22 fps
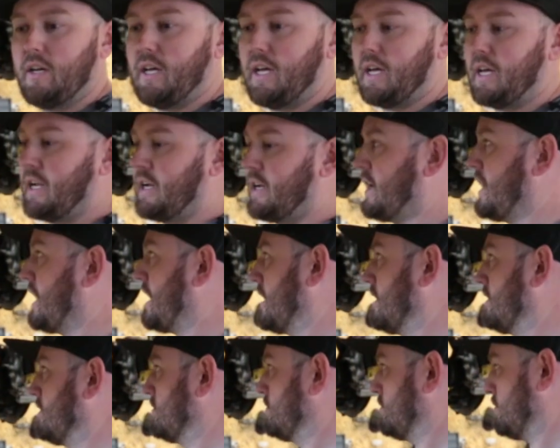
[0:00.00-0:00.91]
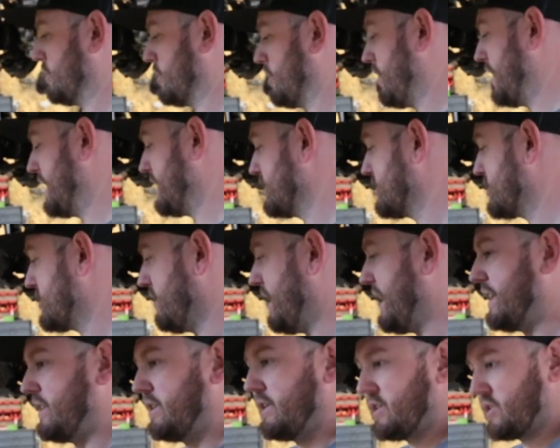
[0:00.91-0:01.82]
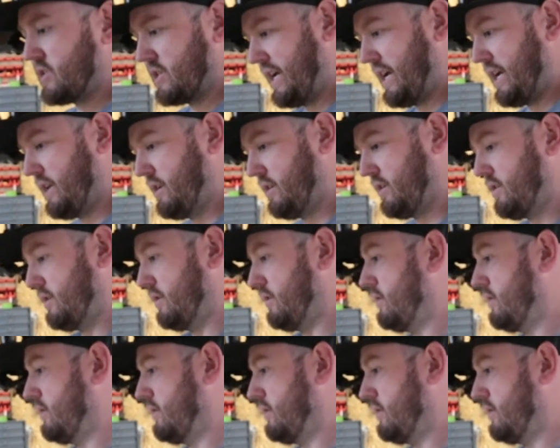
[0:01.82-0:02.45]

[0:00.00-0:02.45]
and we'll go ahead and slide this end